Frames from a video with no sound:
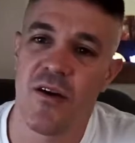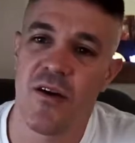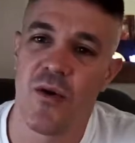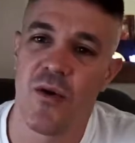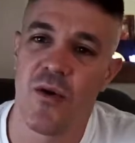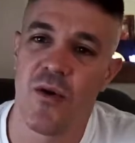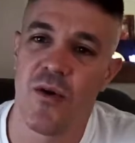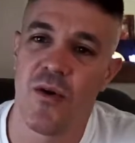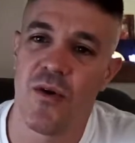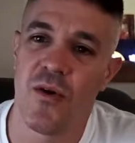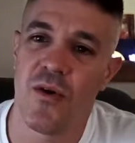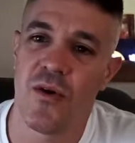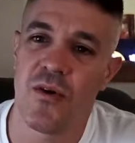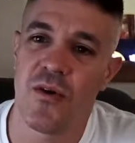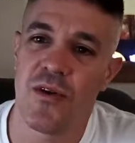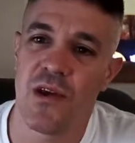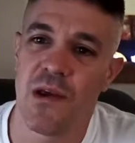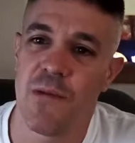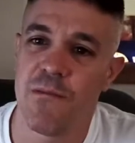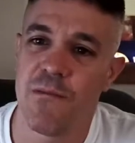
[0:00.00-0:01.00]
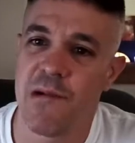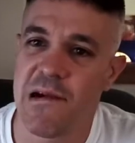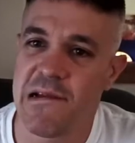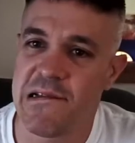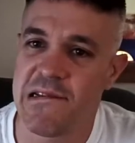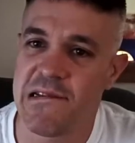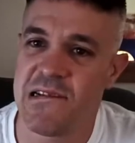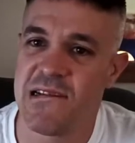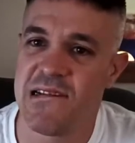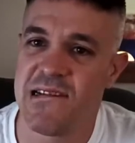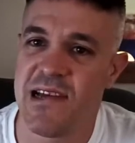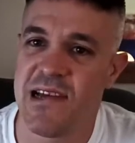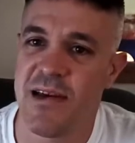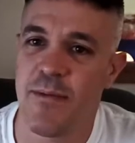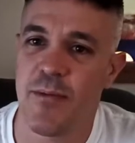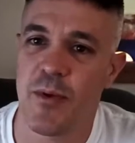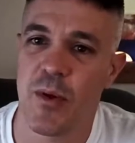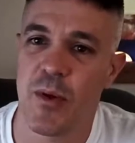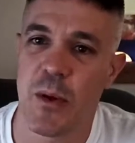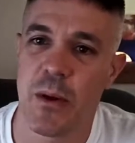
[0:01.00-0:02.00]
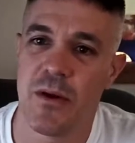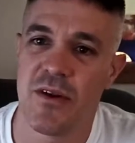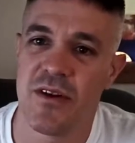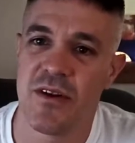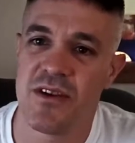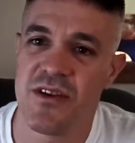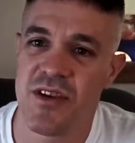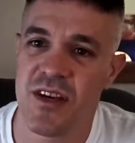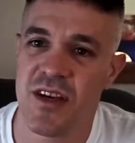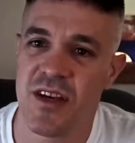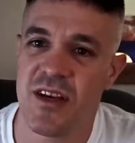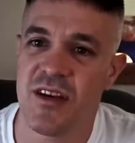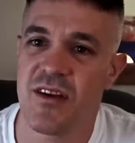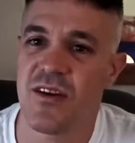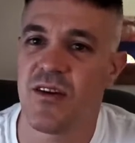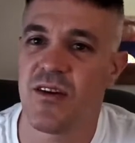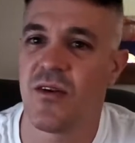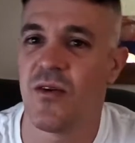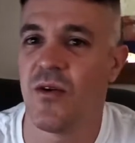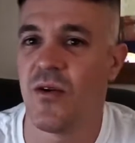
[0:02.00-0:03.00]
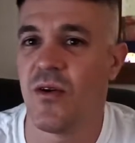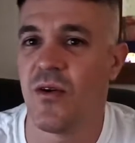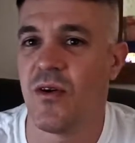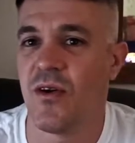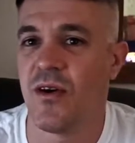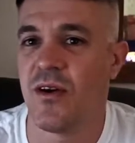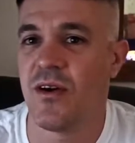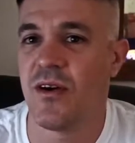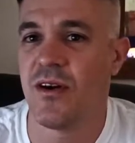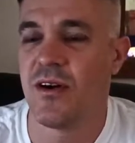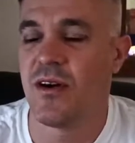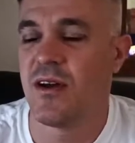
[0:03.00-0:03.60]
or you bite your lip or your cheek, or